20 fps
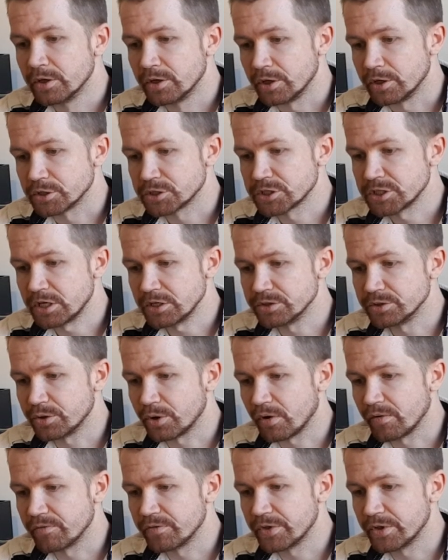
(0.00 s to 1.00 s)
a son
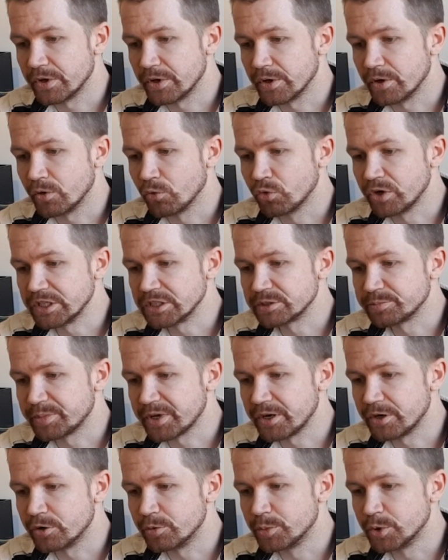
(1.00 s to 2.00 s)
of the wheat
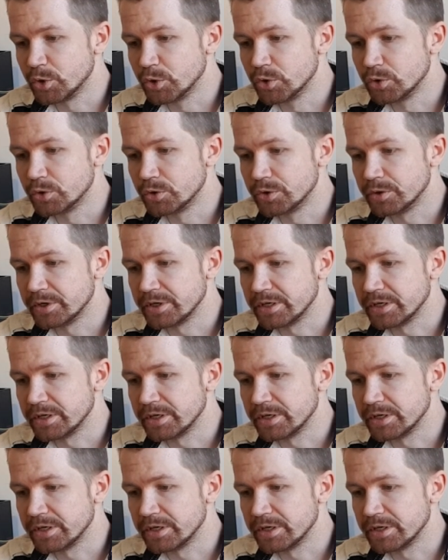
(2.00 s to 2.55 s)
beer brewer